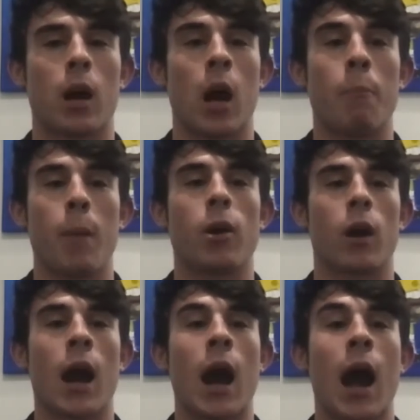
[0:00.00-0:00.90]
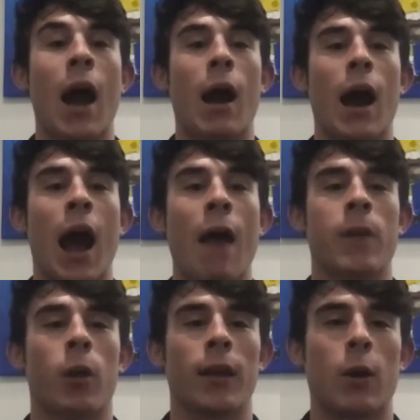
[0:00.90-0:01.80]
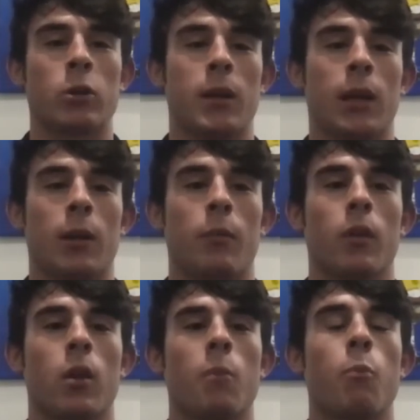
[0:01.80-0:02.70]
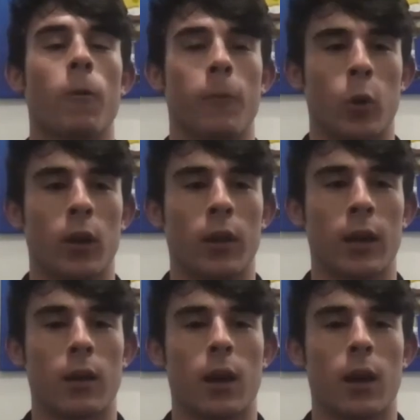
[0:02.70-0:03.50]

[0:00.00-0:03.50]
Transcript: better. I, I felt like I was speaking more fluently,